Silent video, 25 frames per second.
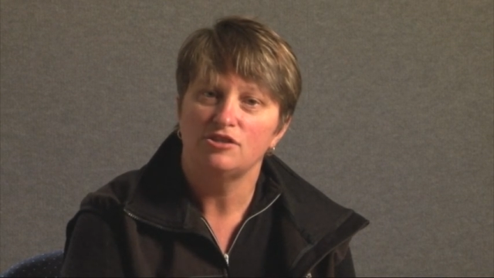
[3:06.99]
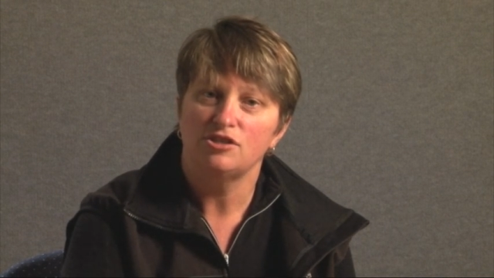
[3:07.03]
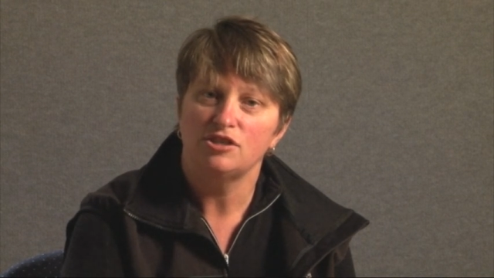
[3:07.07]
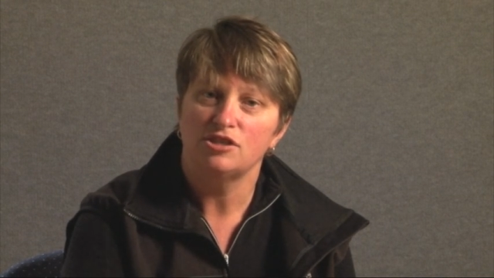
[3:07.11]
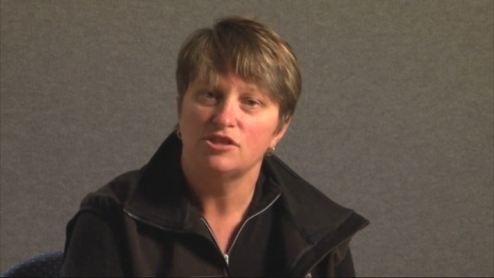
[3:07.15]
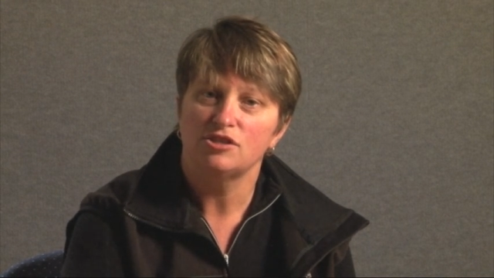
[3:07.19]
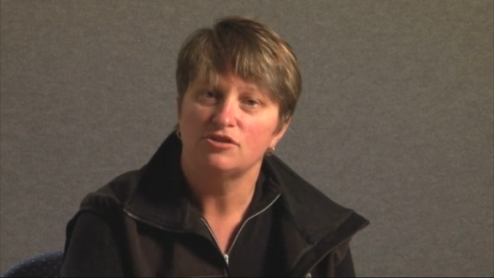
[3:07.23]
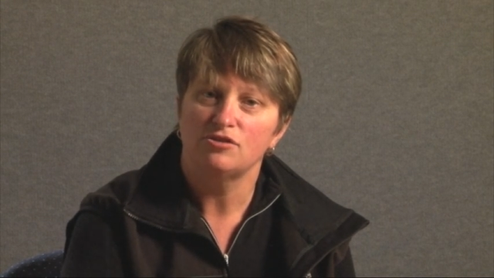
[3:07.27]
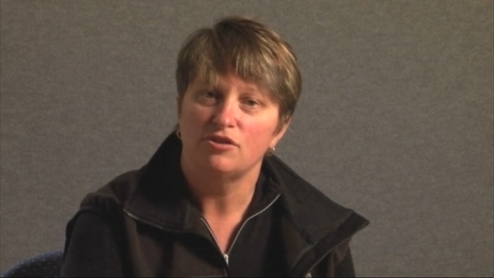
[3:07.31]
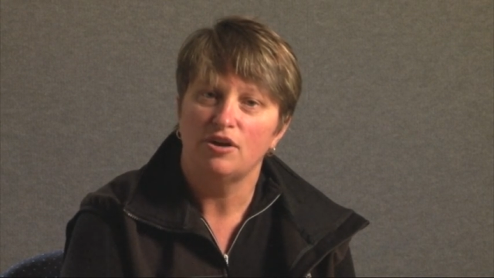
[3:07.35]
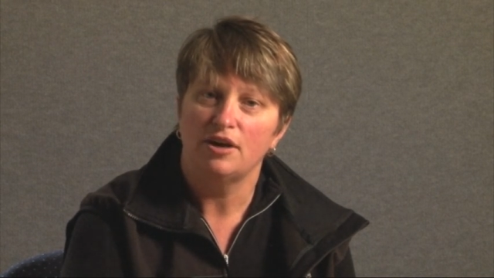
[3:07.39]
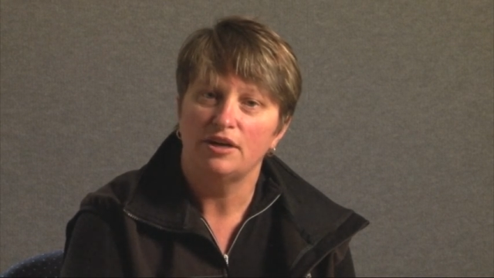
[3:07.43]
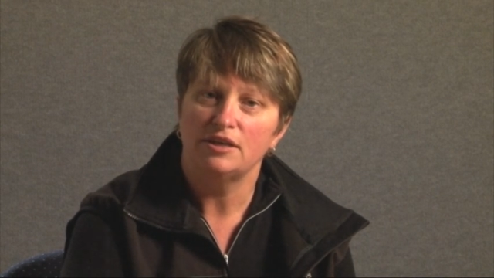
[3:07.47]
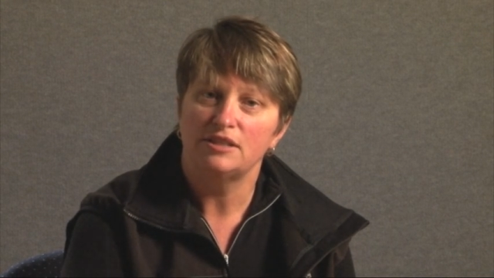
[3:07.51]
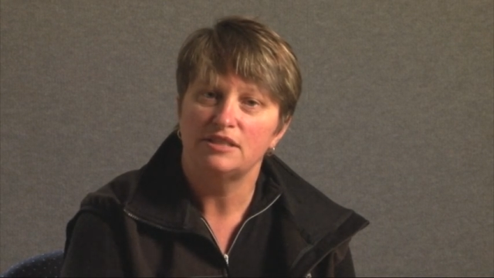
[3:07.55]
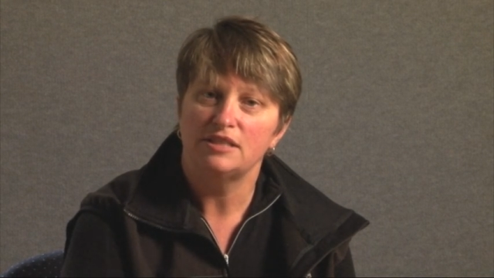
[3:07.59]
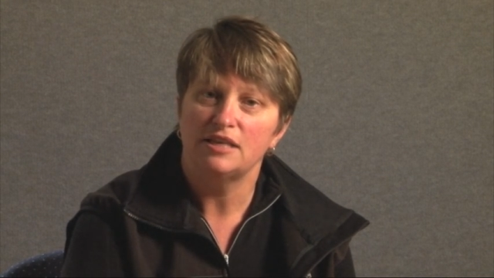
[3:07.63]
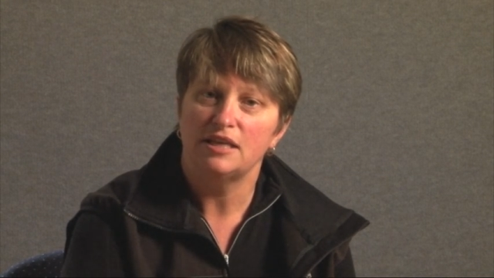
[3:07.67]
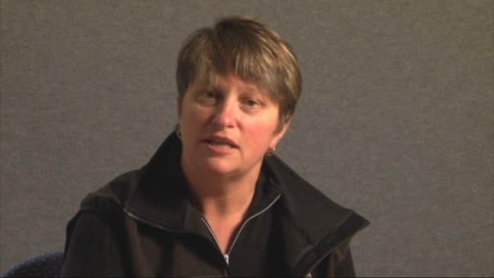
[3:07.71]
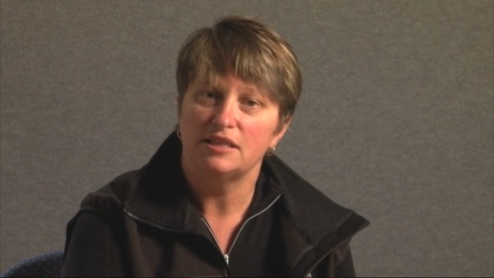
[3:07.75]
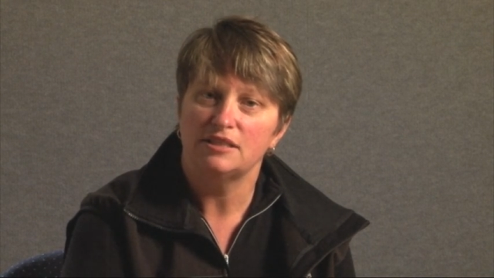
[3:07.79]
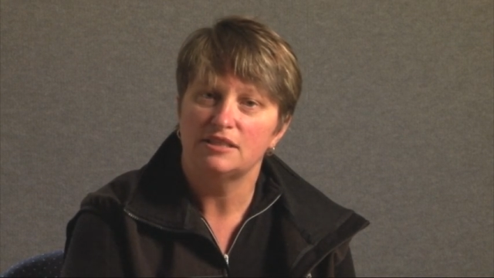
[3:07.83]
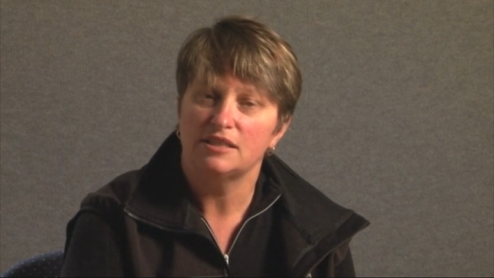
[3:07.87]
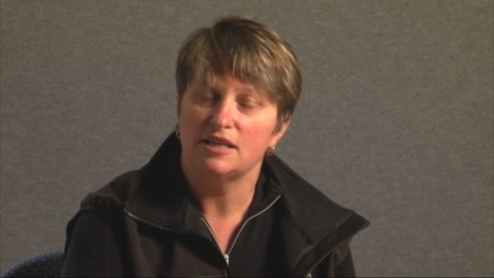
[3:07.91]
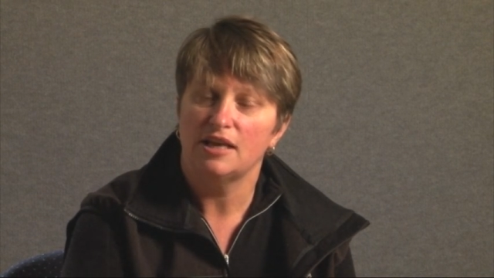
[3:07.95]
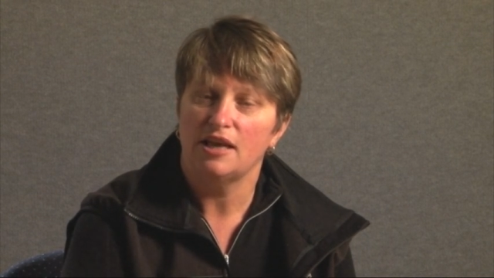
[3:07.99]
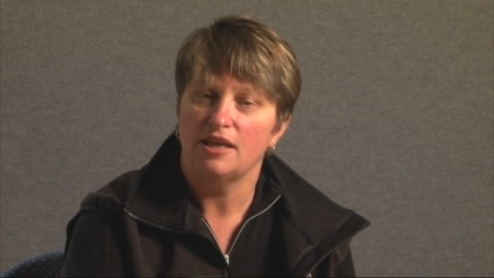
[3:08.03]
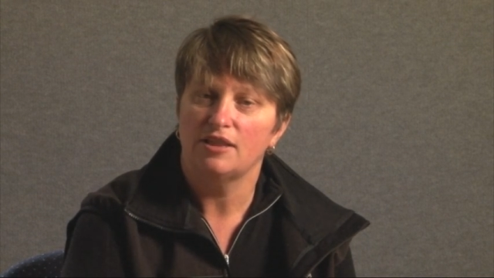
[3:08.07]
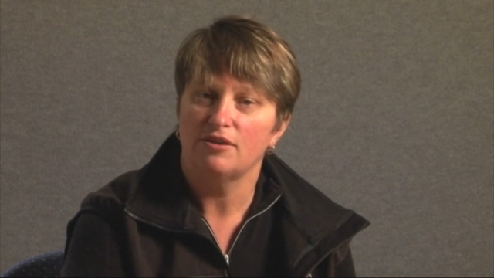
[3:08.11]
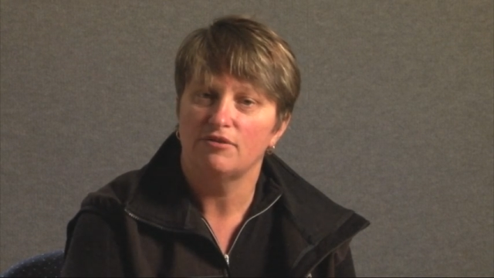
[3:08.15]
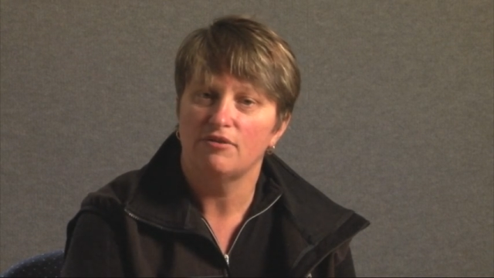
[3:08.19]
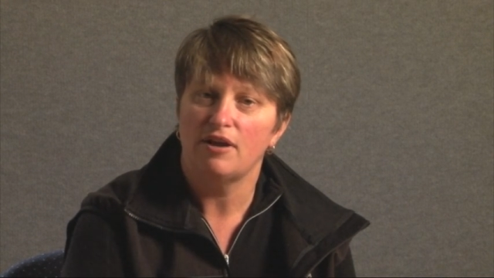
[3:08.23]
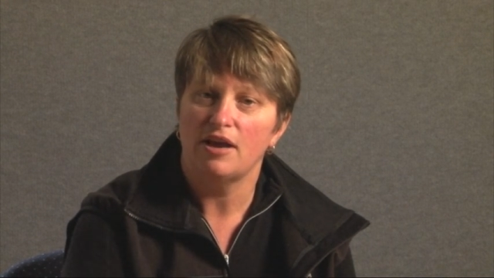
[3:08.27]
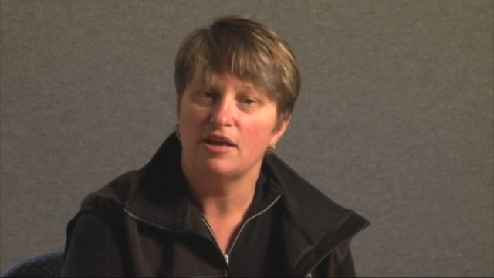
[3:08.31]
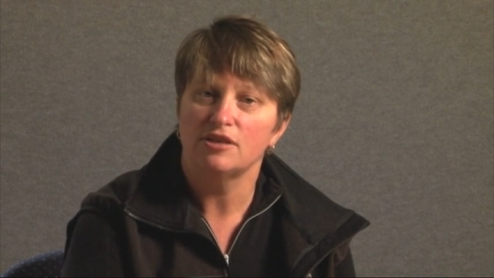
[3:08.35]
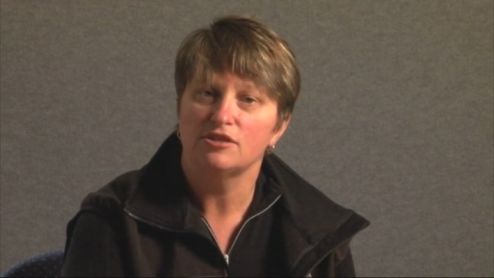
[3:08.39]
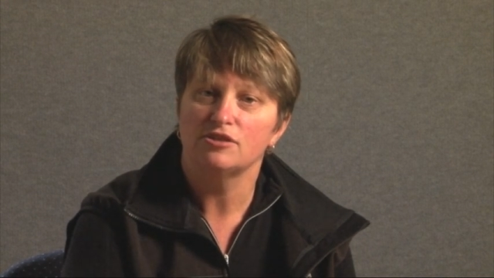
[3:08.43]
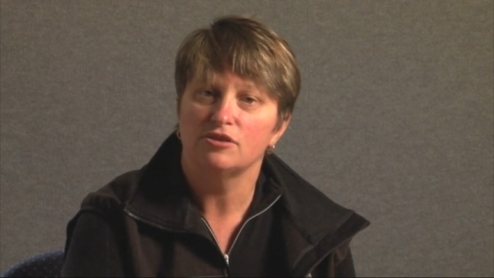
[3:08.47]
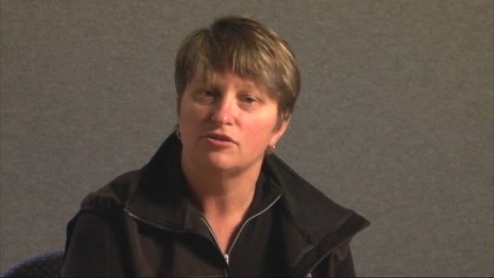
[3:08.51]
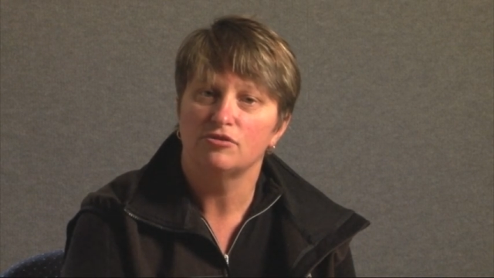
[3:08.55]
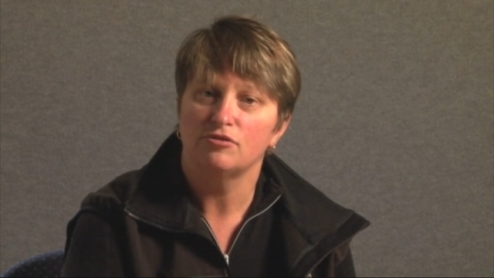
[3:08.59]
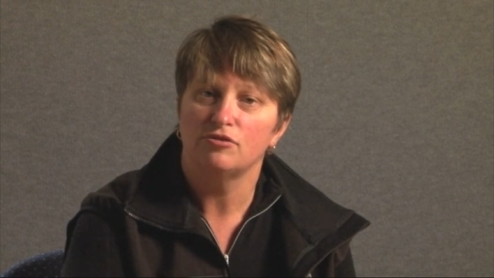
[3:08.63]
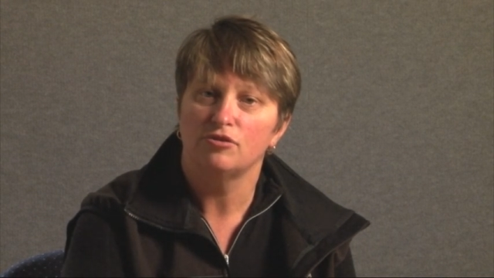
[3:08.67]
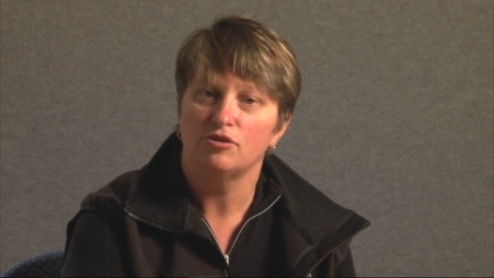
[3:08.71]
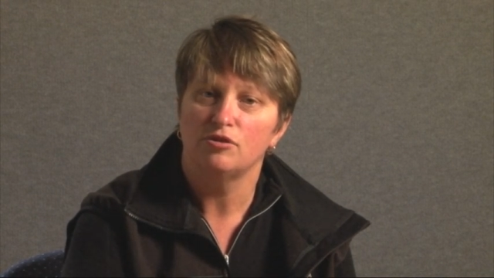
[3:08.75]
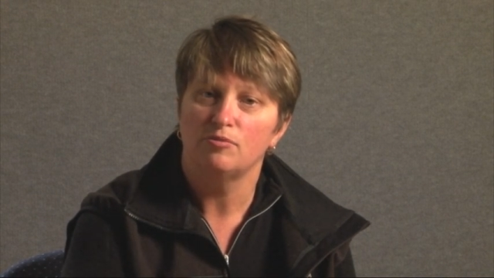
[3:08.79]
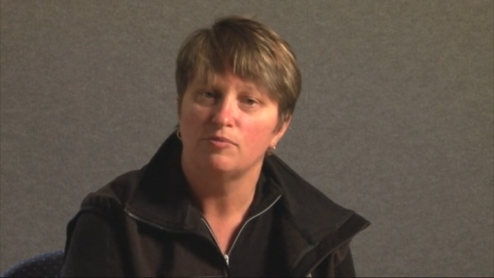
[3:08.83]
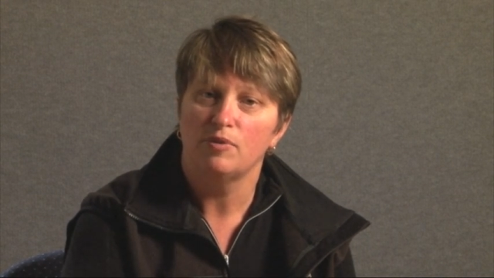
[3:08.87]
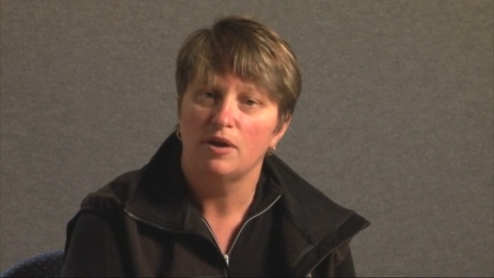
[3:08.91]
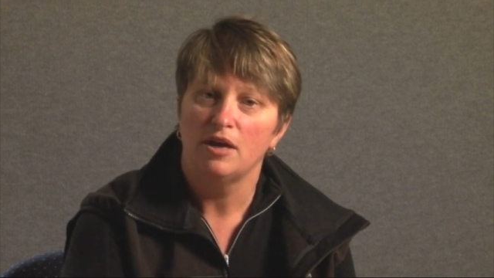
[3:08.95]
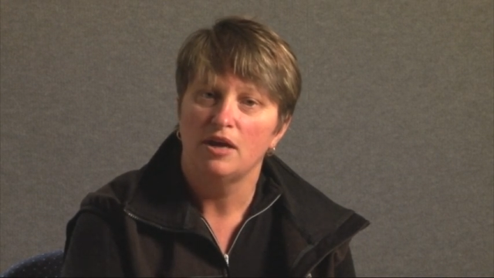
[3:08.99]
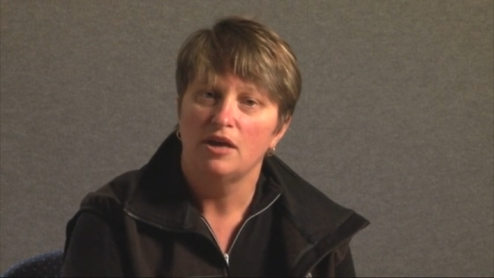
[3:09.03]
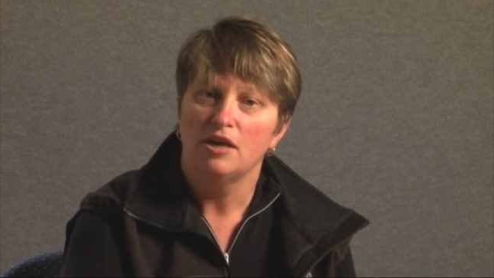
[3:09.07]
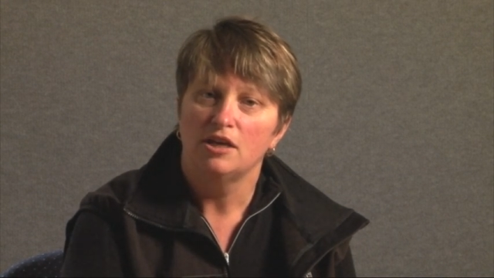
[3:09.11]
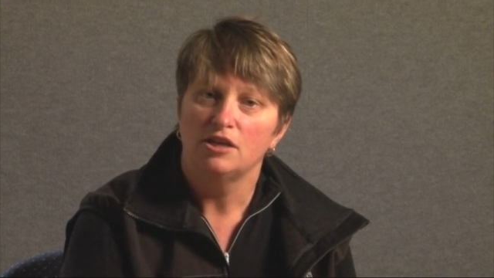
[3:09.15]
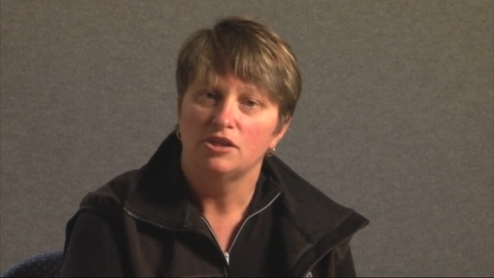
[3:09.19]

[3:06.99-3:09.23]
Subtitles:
just trying to get together as a group